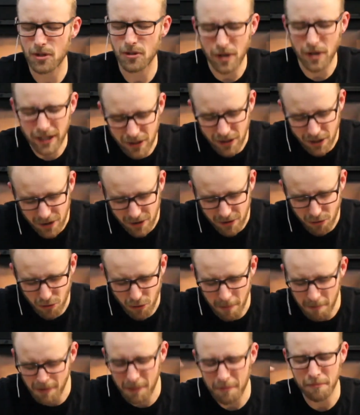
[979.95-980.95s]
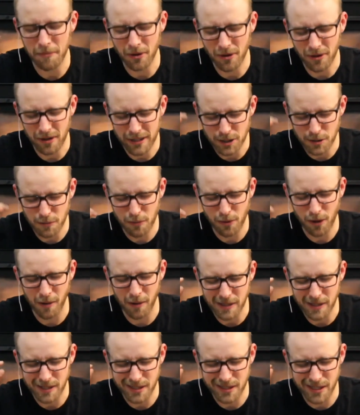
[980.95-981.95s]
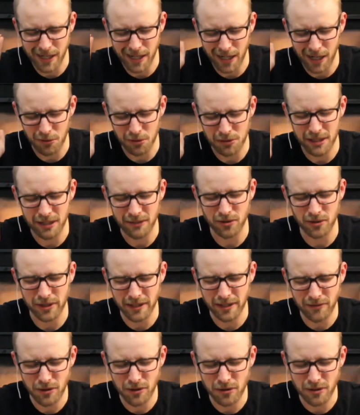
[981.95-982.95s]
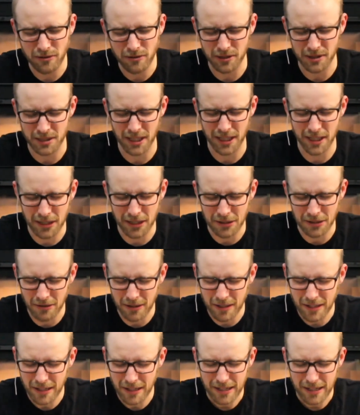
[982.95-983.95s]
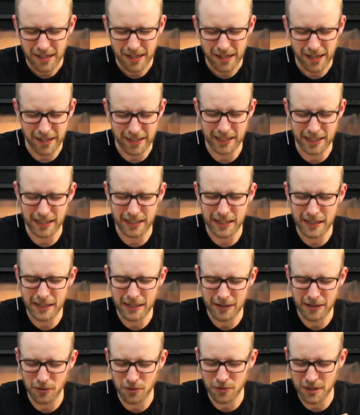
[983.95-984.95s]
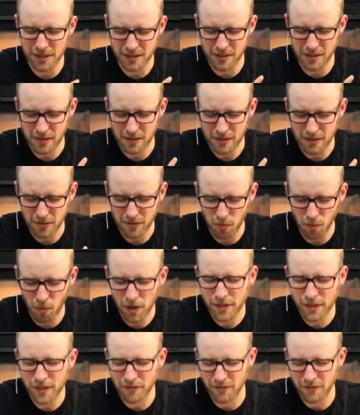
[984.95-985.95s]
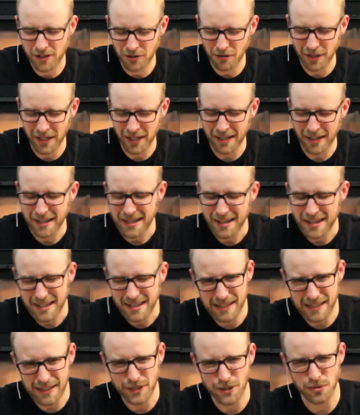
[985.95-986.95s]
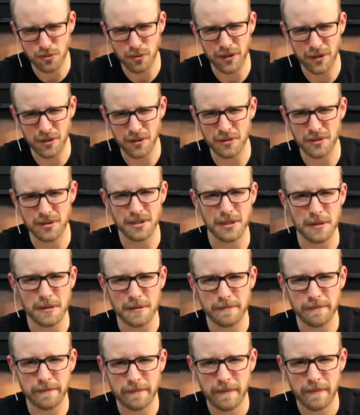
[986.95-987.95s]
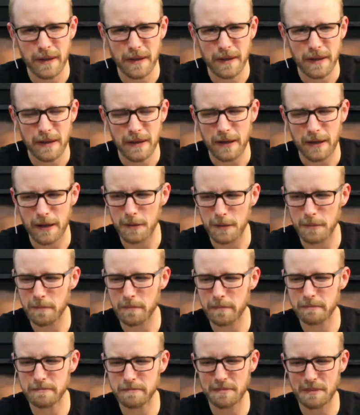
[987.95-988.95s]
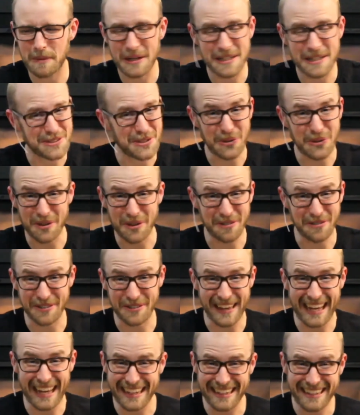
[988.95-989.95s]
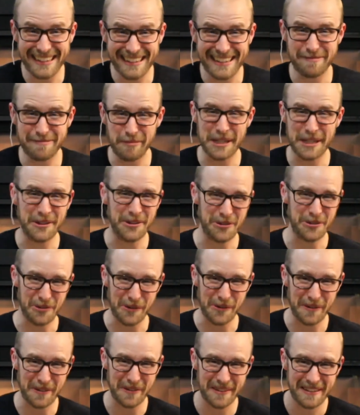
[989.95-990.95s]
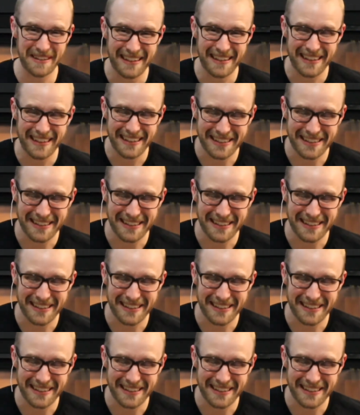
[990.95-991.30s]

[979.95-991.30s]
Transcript: you can remember his promise saying, I will never leave you or forsake you, and that he who has won the victory is with you still. Um, praise the Lord for that being the truth.